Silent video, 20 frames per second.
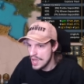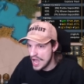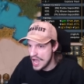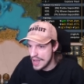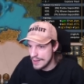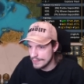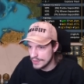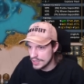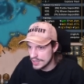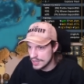
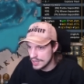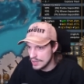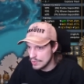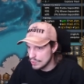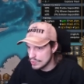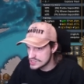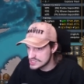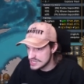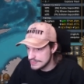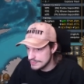I'm gonna,
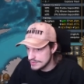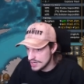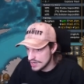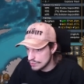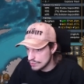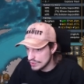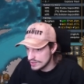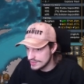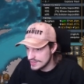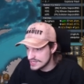once I'm
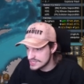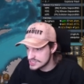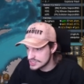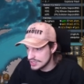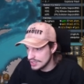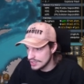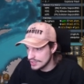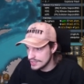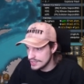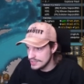done with this
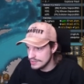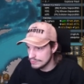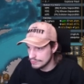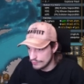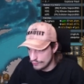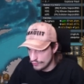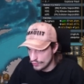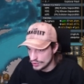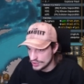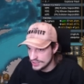colony,
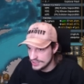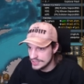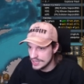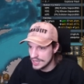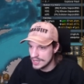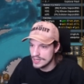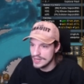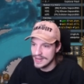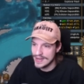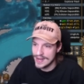fully
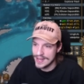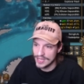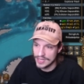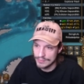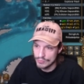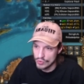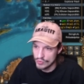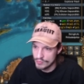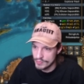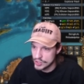done, and I can
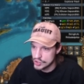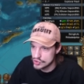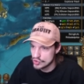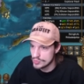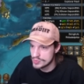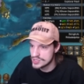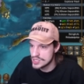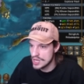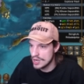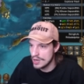move my
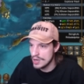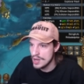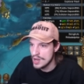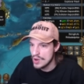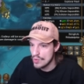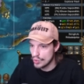troops there,